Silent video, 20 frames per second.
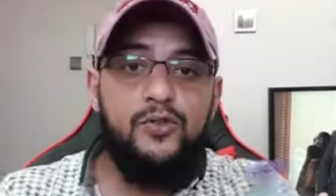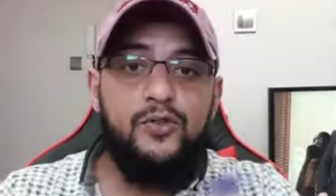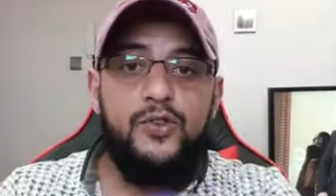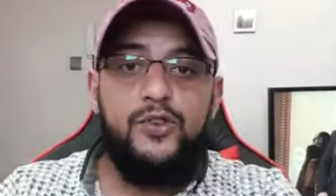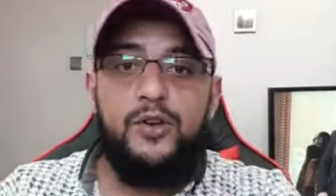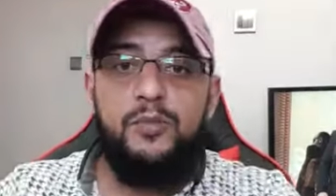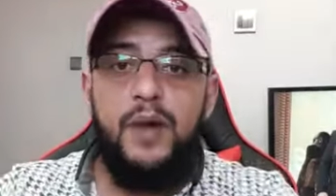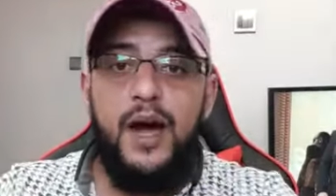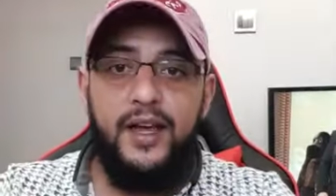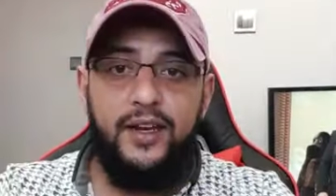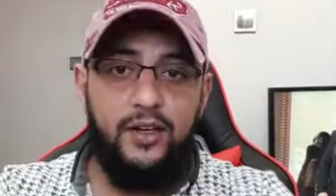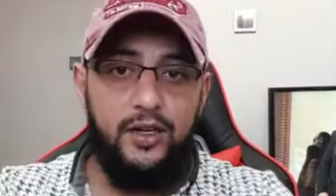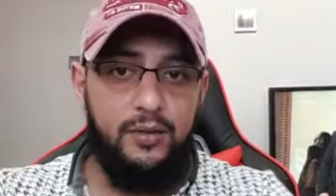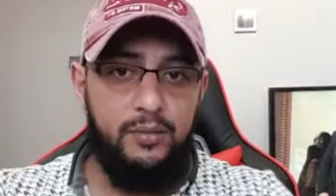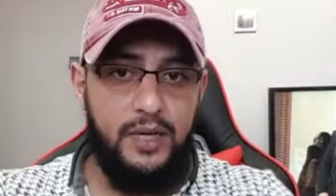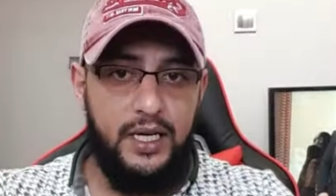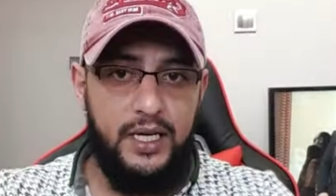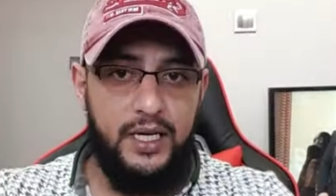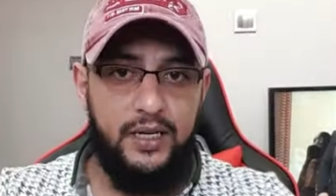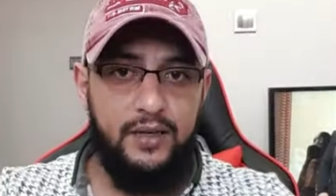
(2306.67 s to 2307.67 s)
you for
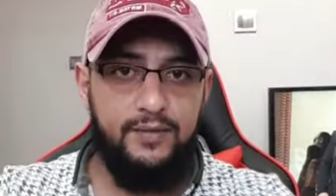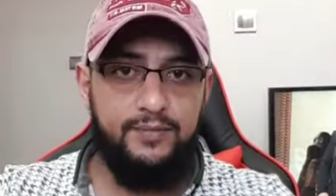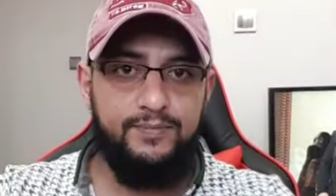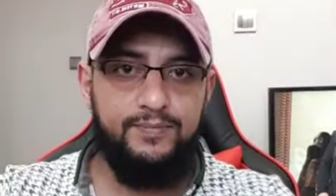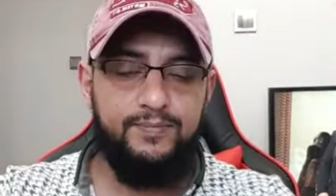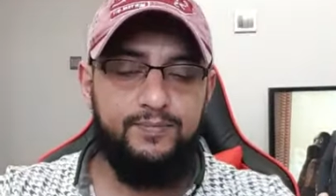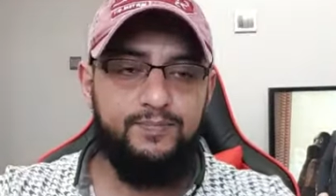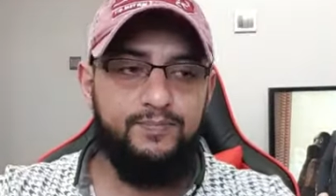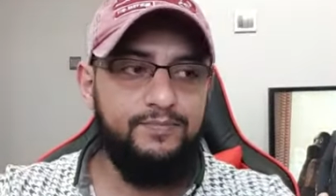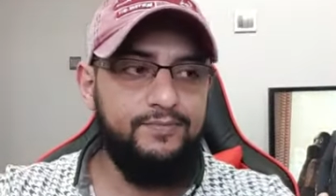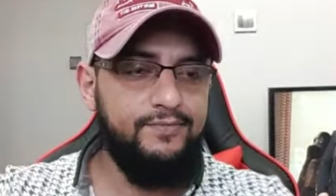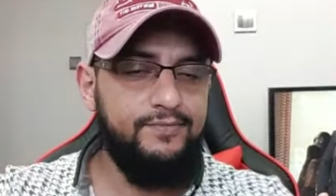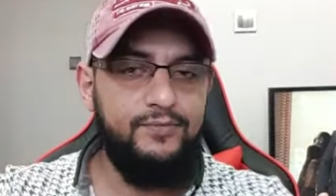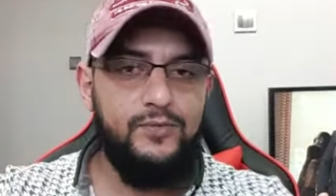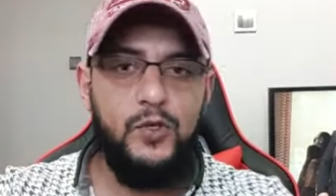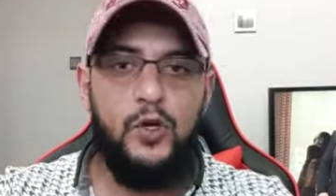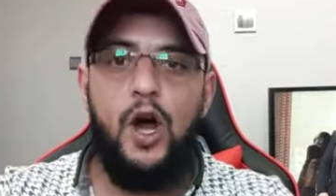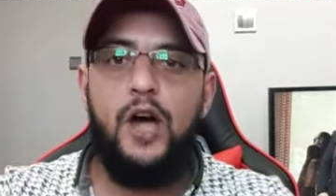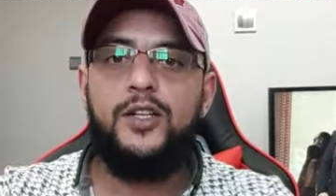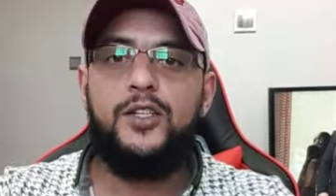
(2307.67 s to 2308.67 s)
reminding me.
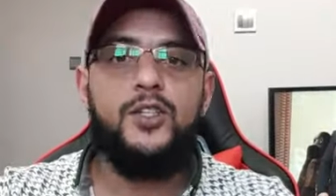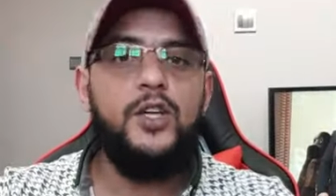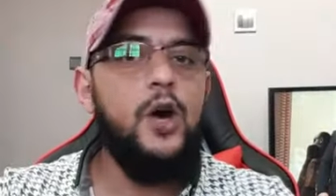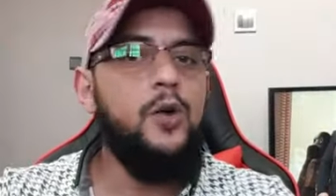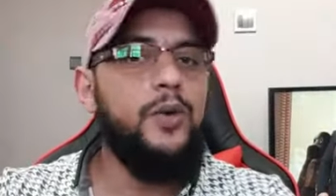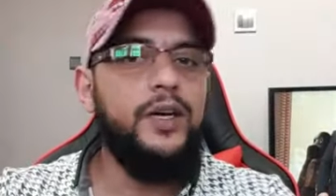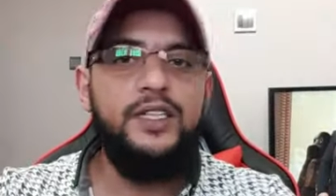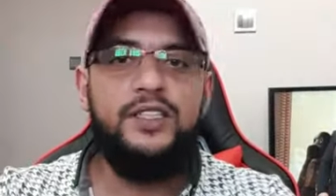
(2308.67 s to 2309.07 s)
You are so